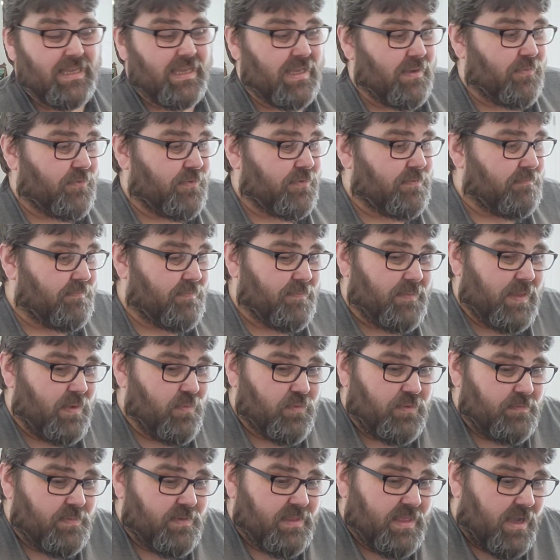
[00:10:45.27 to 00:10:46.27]
It
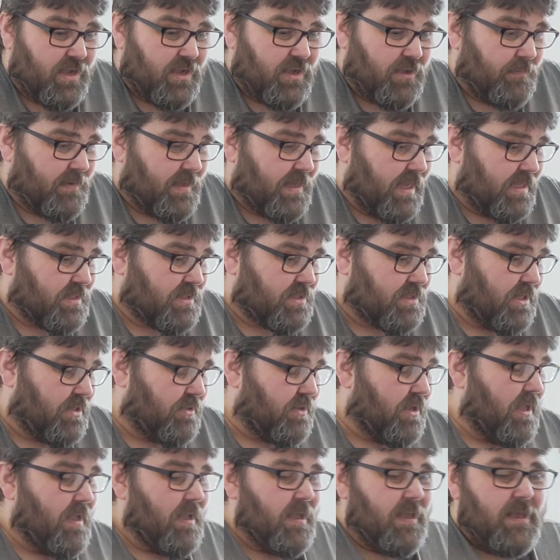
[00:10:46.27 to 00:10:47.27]
wouldn't be that complicated to
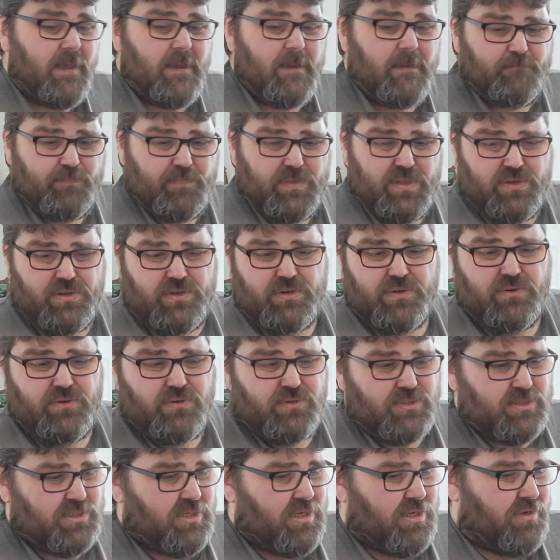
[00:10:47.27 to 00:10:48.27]
do. You could
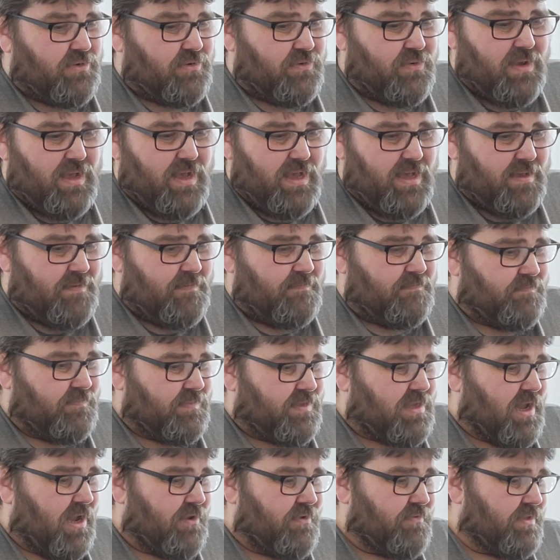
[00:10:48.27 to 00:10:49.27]
also
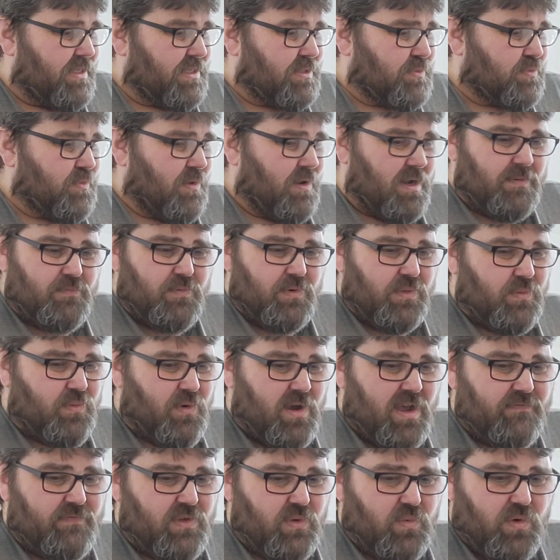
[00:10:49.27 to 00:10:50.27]
coat this one with
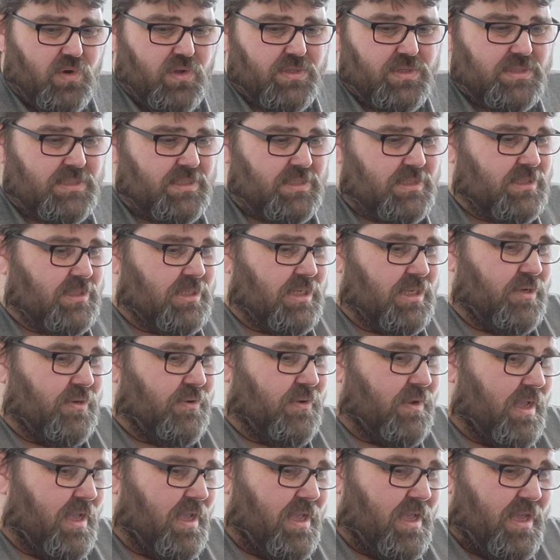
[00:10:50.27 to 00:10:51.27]
whatever you wanted
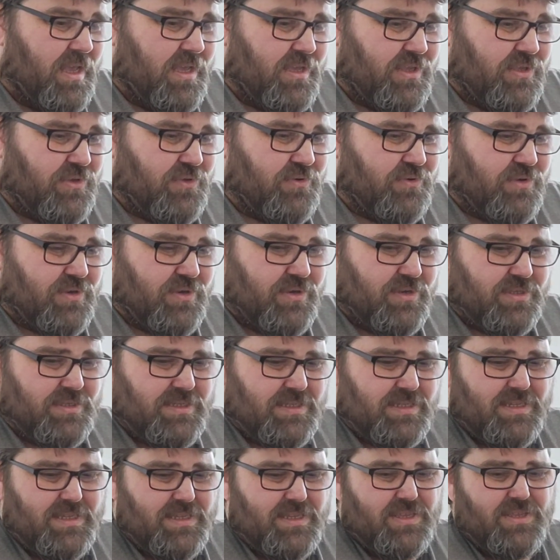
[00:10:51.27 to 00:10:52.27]
to. You
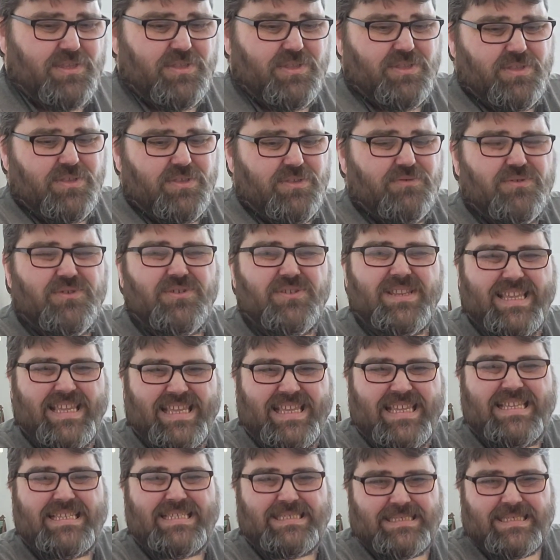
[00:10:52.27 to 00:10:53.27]
could
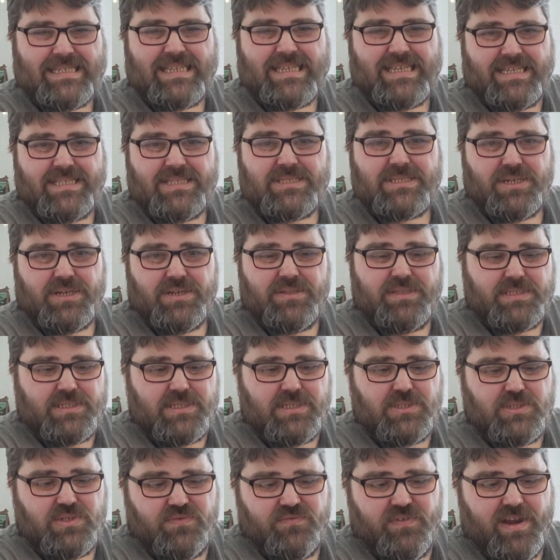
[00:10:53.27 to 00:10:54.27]
easily turn this
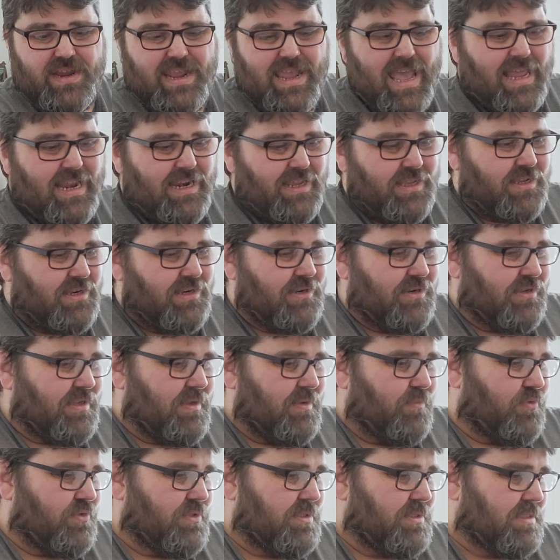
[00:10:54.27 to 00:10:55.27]
into a very elegant
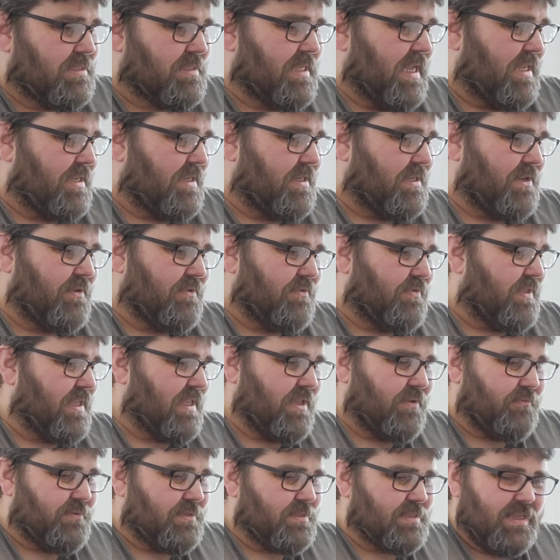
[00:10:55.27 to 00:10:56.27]
looking wooden stand. I don't
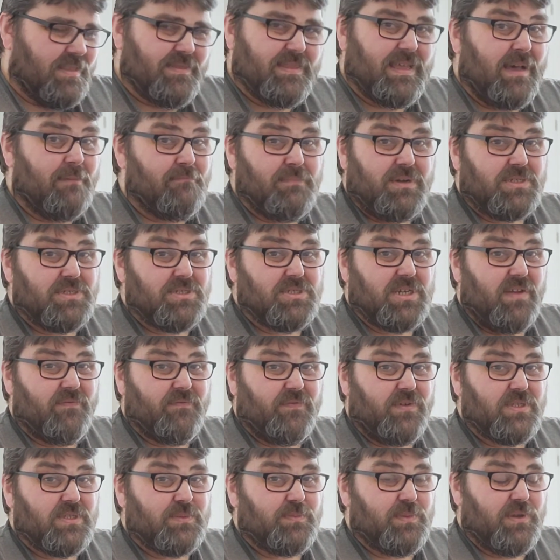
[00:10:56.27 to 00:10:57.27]
think it would take that much
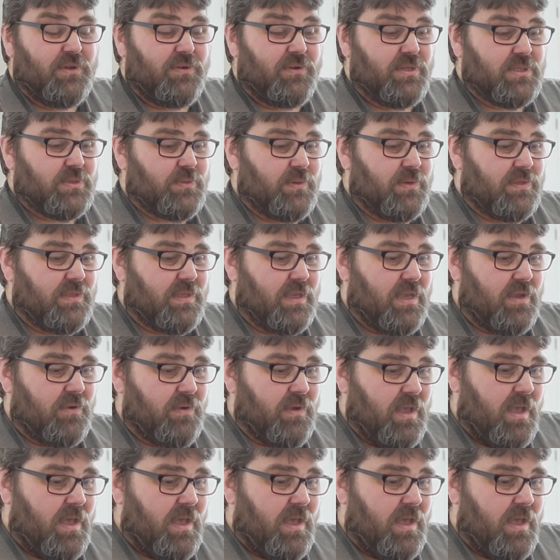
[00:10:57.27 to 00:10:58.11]
effort, to be honest with you.